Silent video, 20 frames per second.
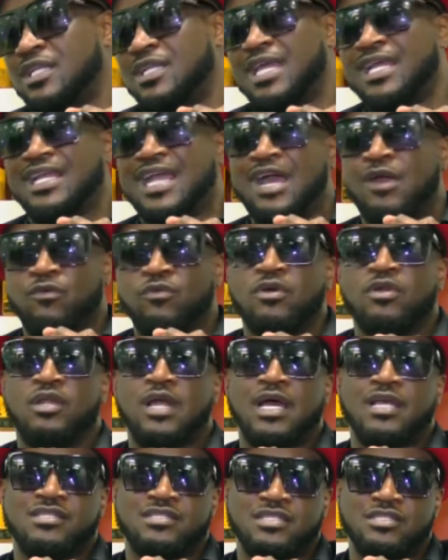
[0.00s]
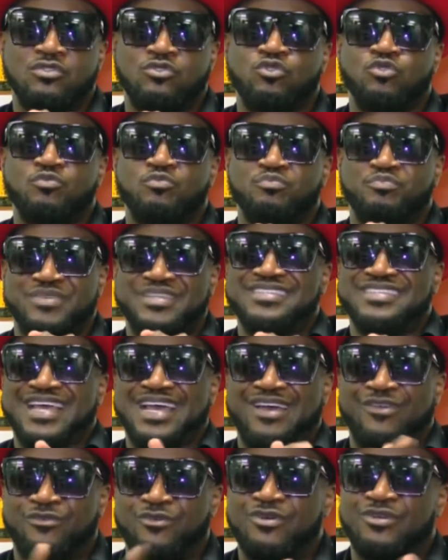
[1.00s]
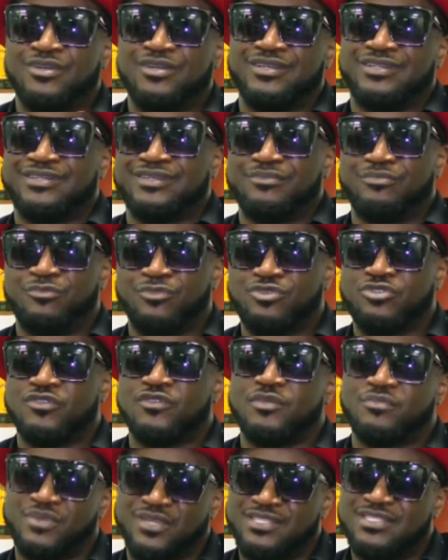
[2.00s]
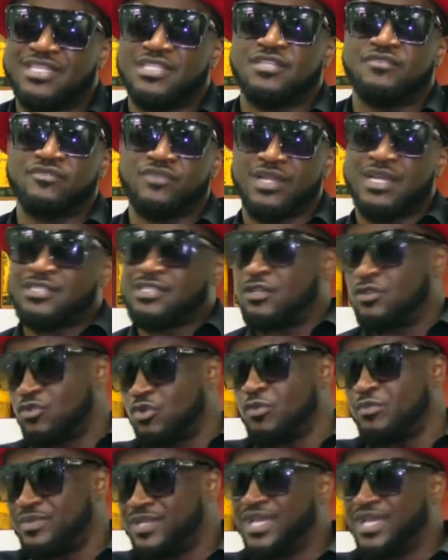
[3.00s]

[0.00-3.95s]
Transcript: Like I run, I still do. business. I run most of the business even as a group.